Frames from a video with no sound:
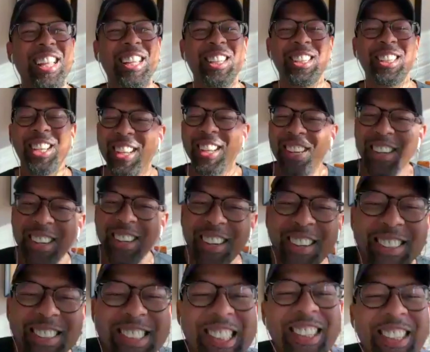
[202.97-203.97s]
No,
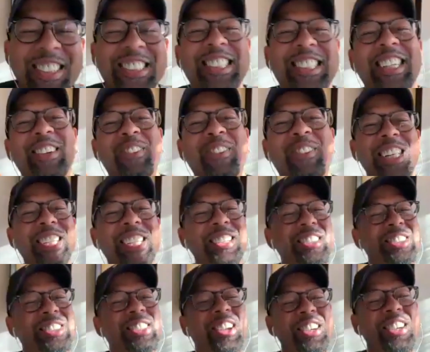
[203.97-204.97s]
seriously, when did you
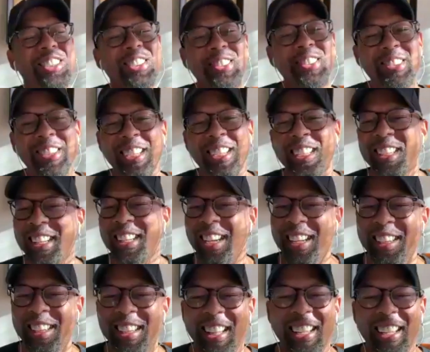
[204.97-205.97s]
start doing it,
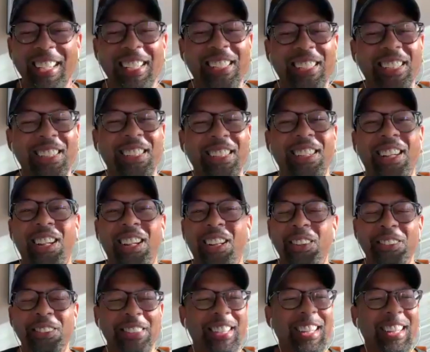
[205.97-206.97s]
and like
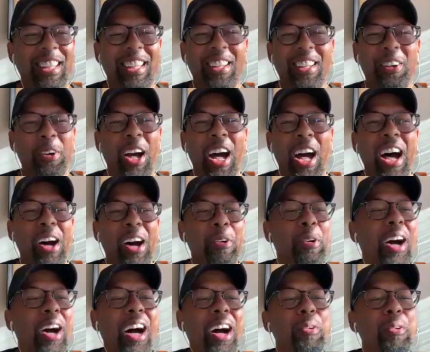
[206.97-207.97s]

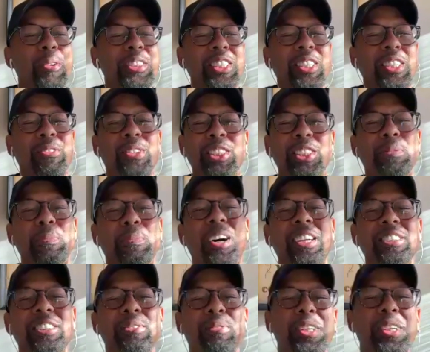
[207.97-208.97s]
how was the
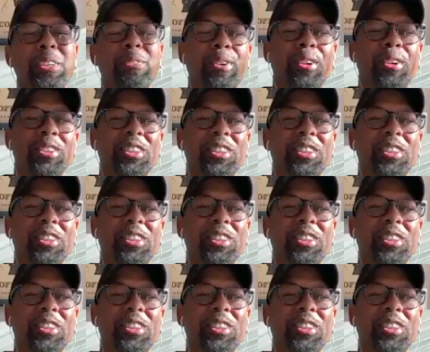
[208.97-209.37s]
response when you first